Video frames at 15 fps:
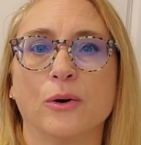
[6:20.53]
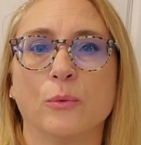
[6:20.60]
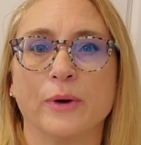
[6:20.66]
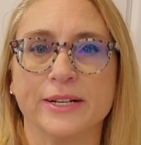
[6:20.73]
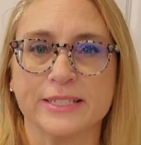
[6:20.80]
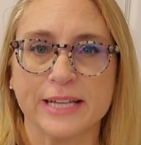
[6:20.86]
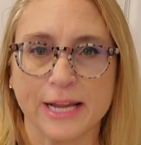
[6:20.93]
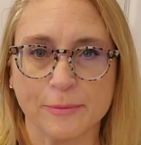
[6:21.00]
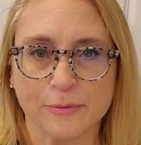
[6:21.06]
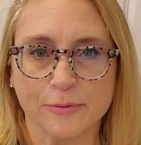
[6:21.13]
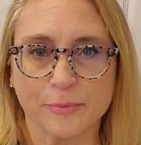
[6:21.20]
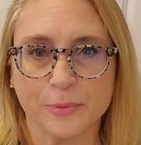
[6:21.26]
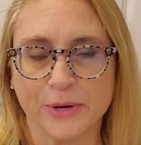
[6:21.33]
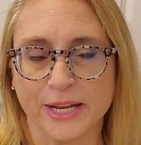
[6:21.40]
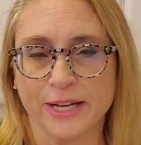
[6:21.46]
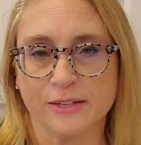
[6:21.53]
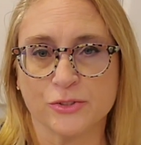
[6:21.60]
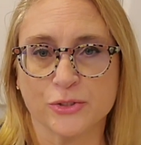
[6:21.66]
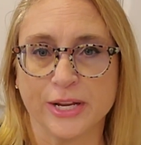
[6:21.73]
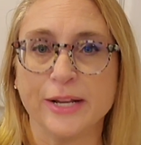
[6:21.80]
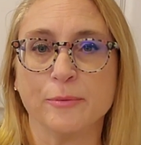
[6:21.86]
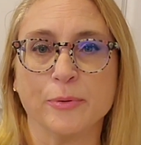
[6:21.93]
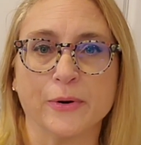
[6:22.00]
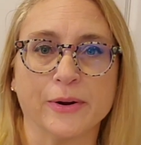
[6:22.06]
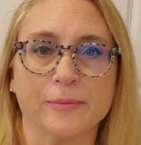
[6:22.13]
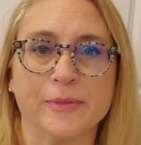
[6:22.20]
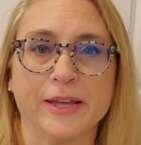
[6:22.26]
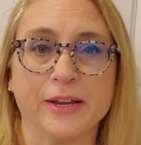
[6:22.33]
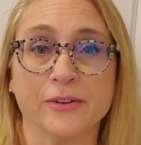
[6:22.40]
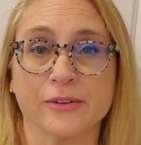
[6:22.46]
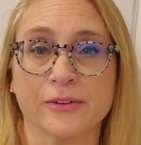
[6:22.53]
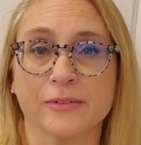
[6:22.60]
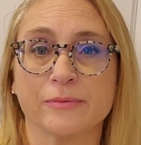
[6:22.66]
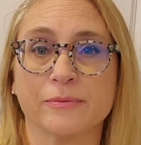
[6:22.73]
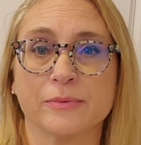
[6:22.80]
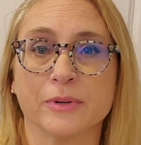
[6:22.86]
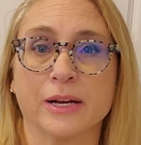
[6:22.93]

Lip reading: what type of training program that you're